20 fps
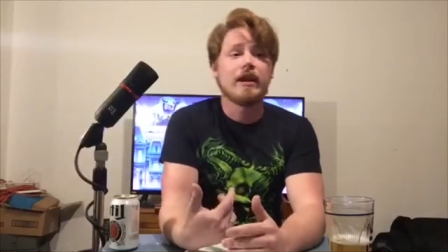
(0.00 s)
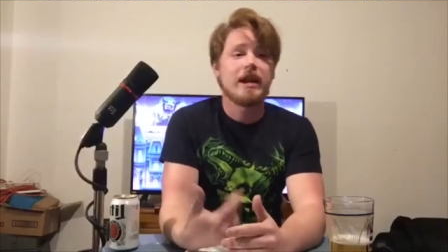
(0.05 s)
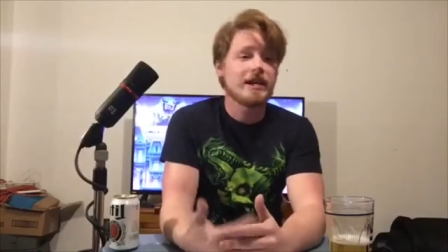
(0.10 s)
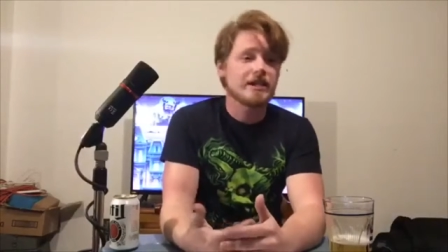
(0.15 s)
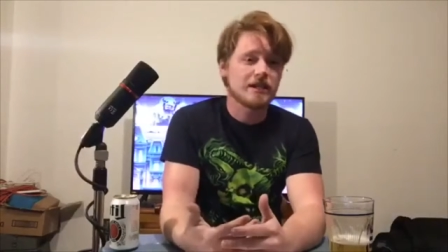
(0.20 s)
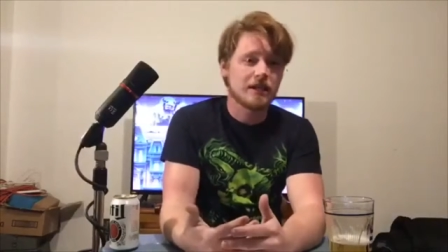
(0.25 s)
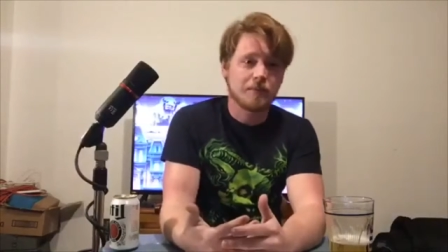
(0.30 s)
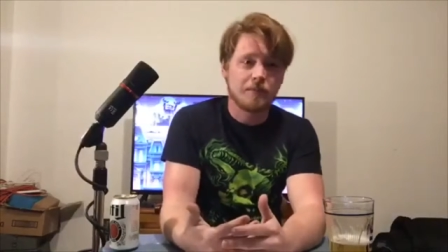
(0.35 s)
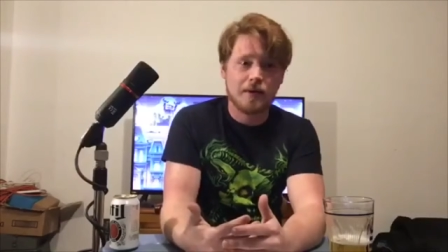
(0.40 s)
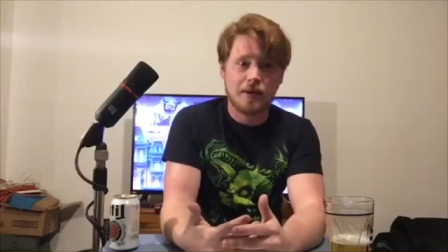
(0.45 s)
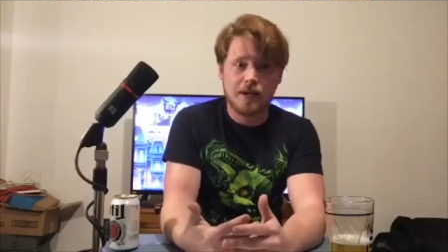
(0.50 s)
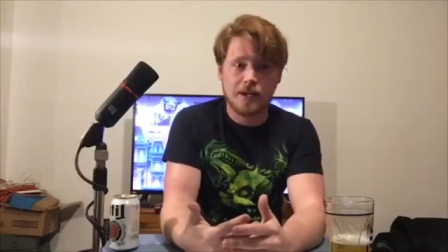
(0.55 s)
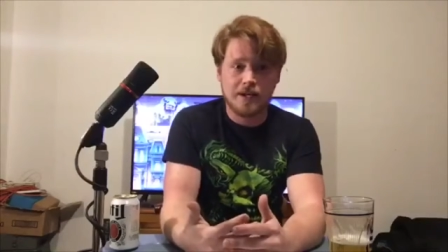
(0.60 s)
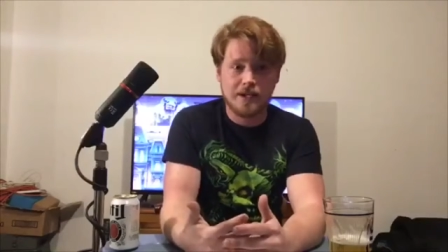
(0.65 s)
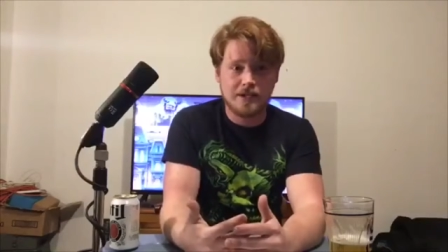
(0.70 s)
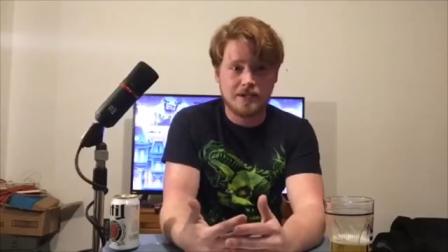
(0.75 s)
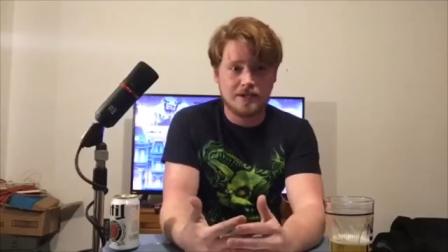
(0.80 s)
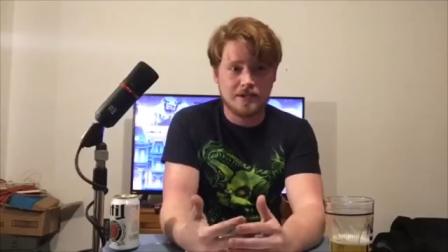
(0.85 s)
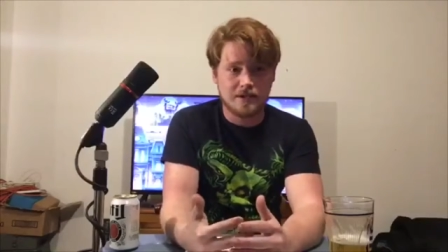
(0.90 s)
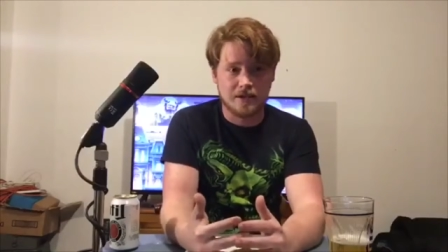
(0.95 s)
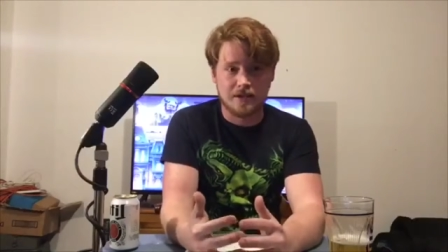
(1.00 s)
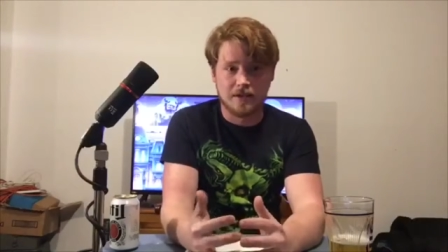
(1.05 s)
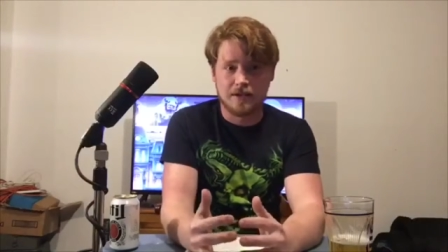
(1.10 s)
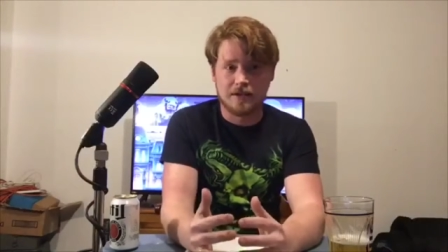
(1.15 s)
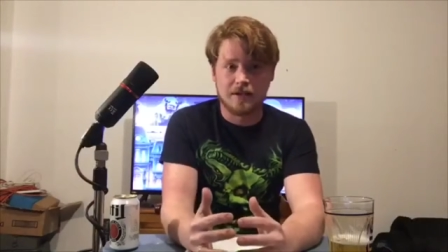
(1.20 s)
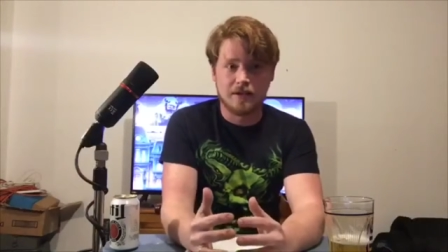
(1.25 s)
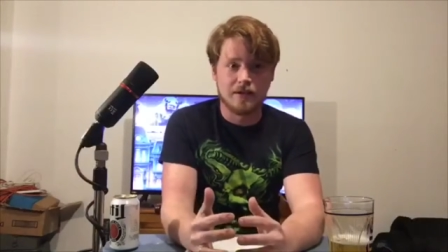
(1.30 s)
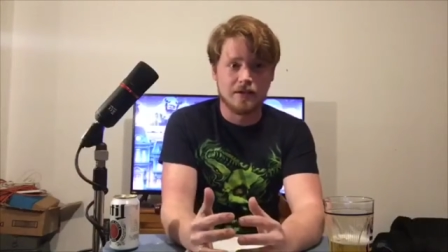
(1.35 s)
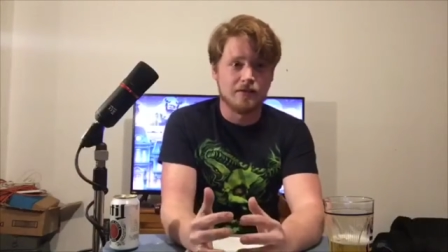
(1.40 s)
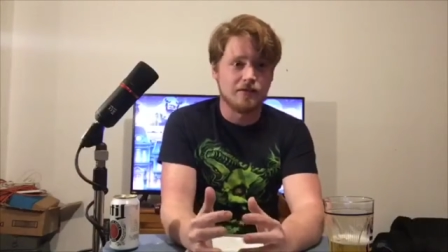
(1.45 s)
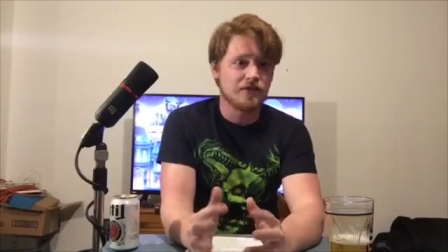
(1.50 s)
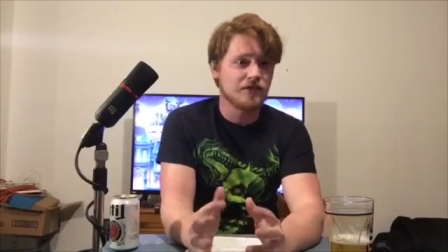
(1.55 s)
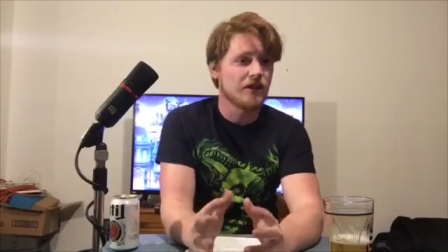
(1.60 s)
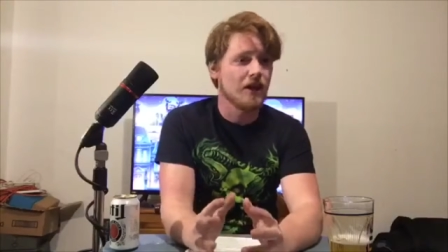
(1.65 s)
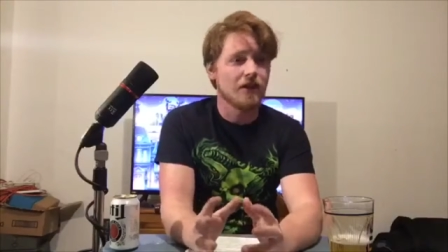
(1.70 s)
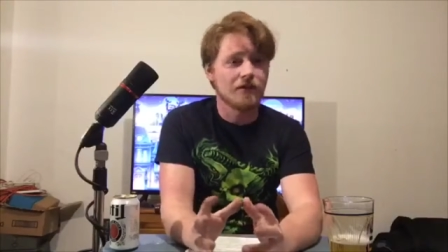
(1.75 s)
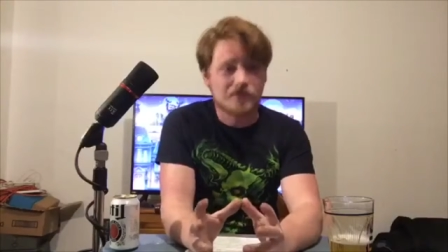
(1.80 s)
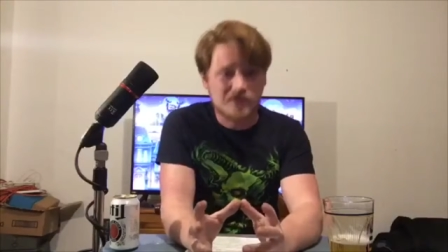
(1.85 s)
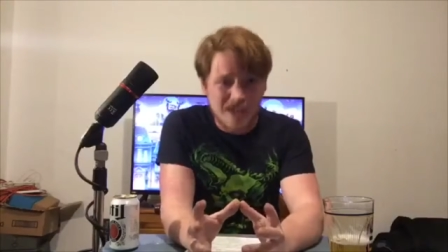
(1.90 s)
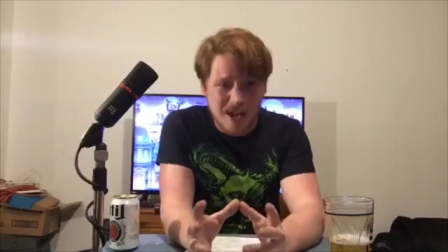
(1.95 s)
escapades of
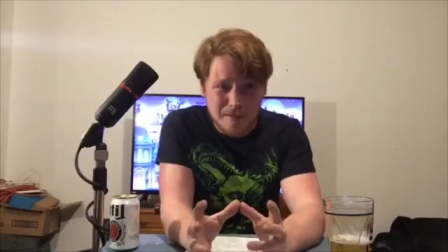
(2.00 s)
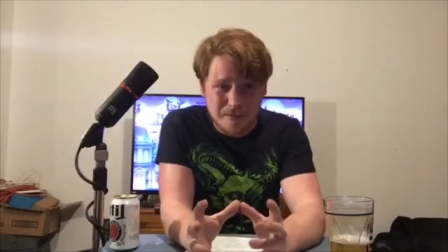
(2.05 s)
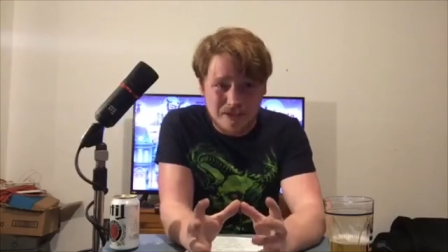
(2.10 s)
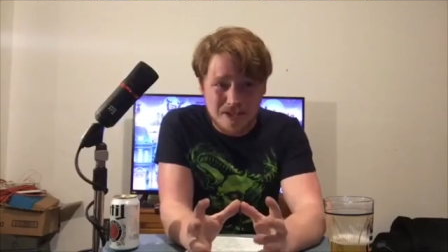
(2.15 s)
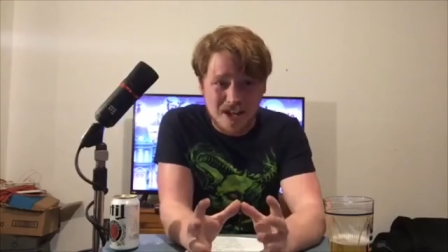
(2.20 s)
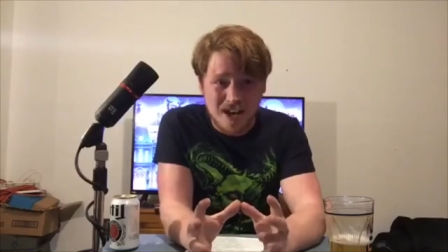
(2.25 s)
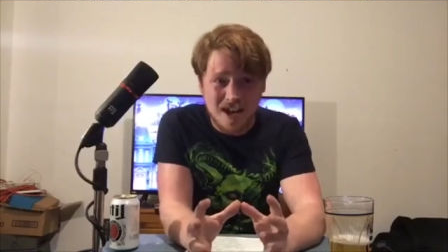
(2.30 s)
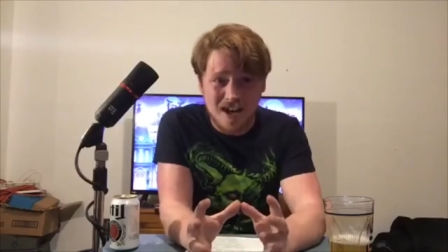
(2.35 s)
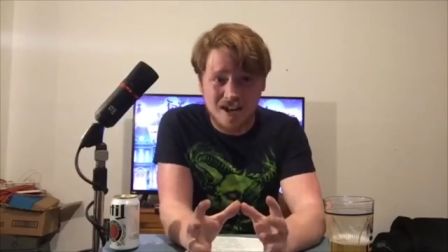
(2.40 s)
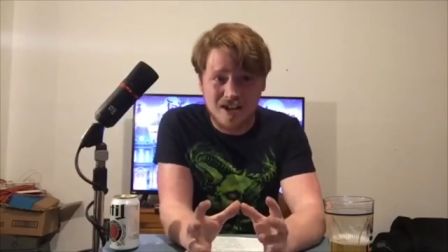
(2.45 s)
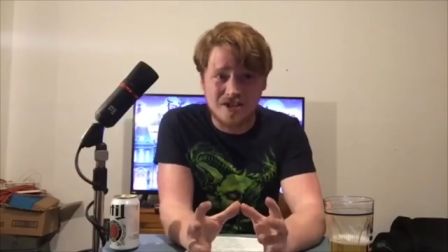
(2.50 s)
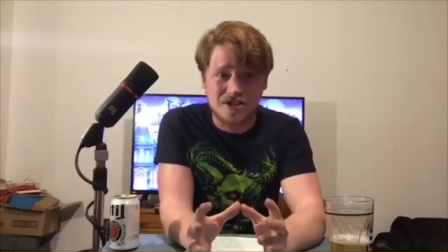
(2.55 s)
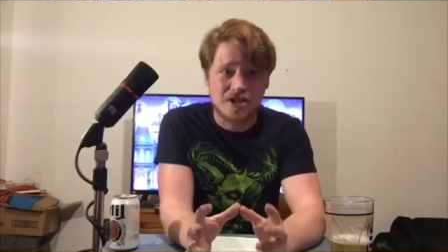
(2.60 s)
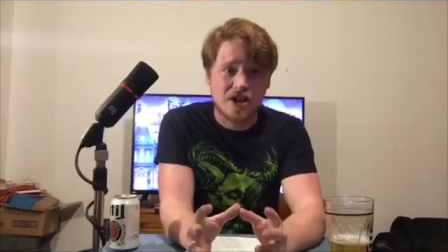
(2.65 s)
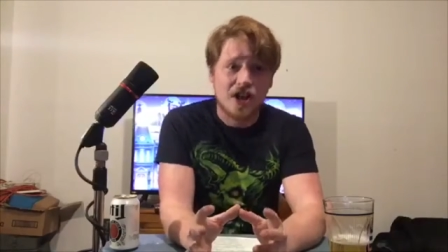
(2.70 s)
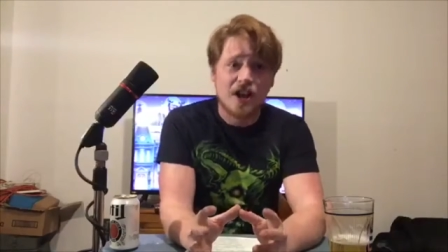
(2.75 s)
self-sabotage